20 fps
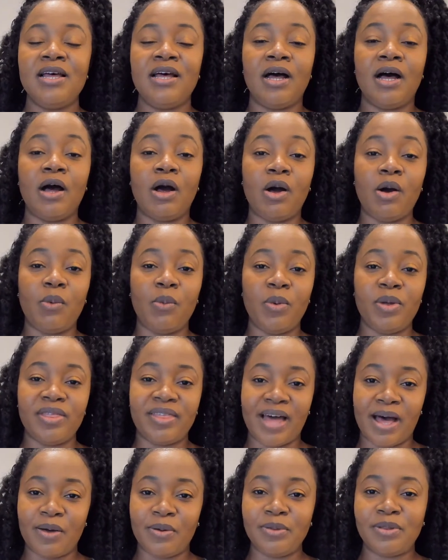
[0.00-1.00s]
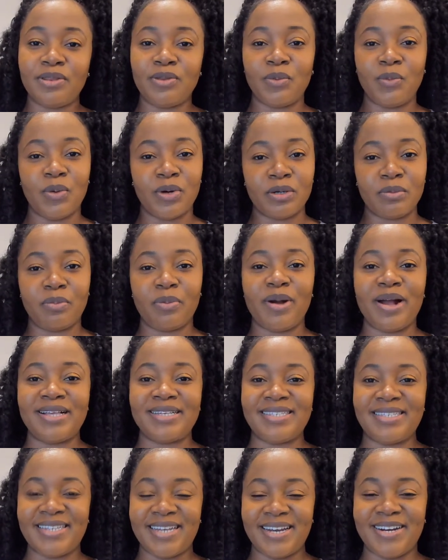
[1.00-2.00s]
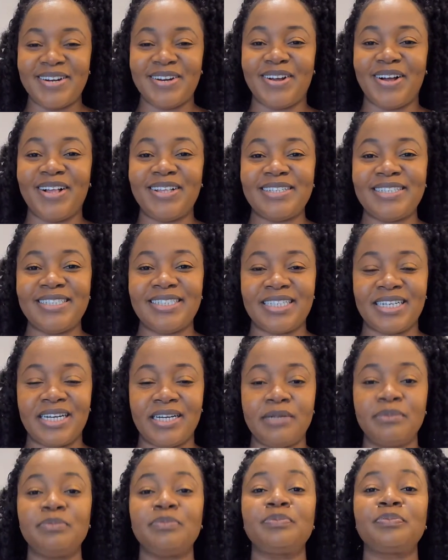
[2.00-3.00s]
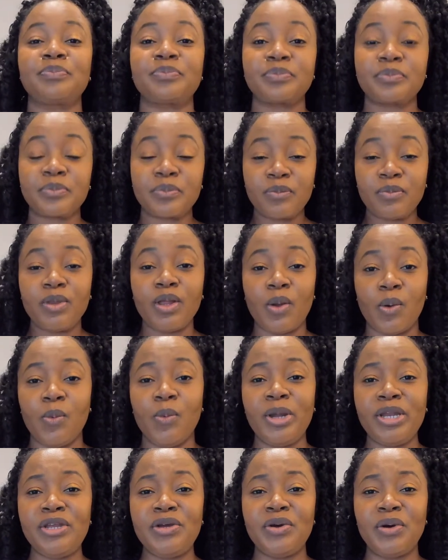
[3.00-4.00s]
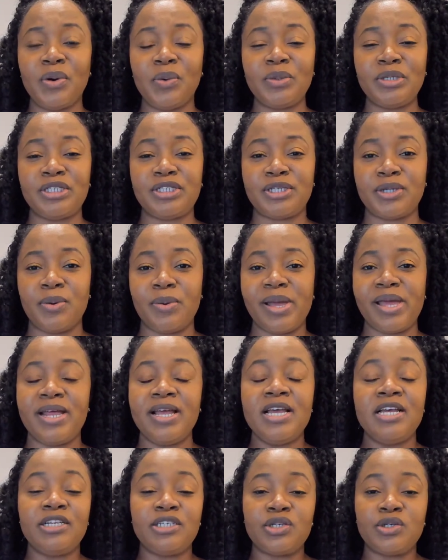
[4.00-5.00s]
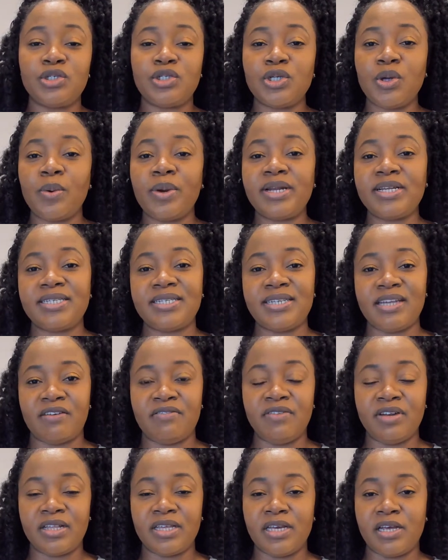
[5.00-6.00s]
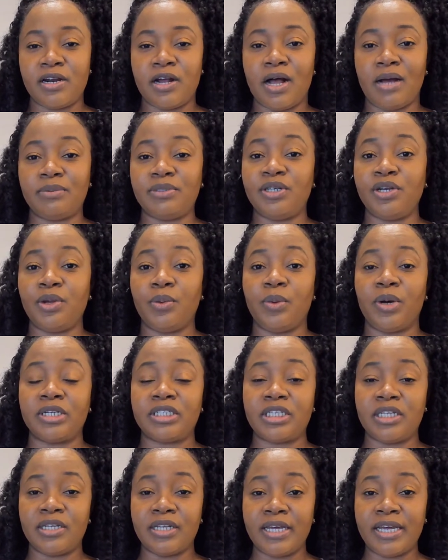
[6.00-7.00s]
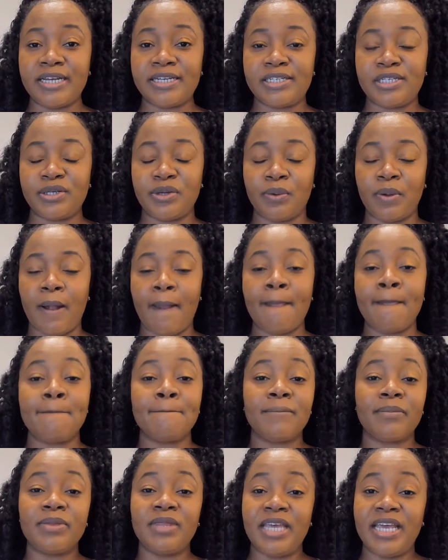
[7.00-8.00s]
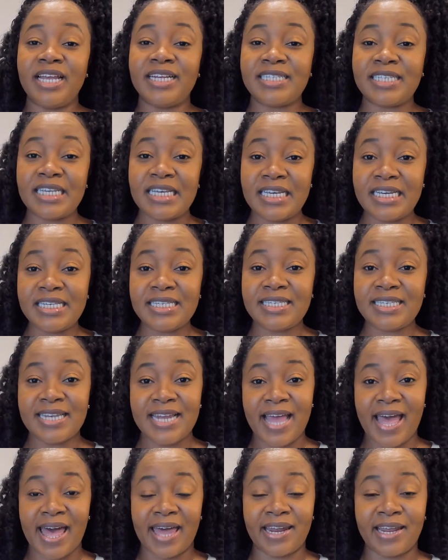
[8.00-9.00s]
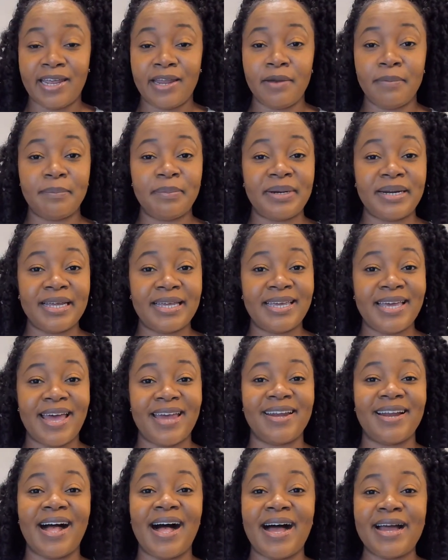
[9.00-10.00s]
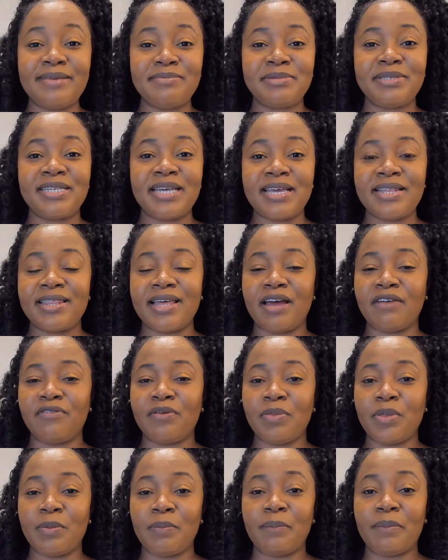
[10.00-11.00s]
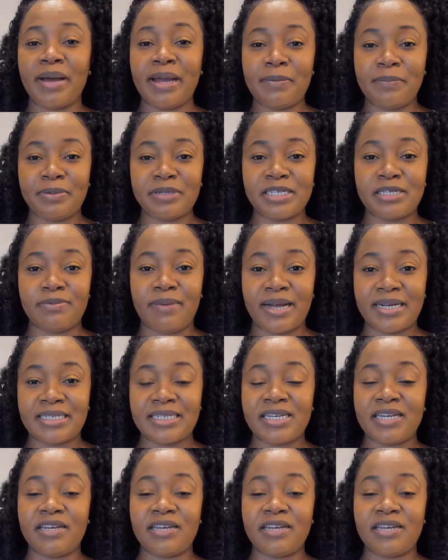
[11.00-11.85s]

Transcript: without the WordPress technology when you go with Showit. So Showit is definitely an option you want to look into. It's easy to edit, but again, I'm saying that from my perspective.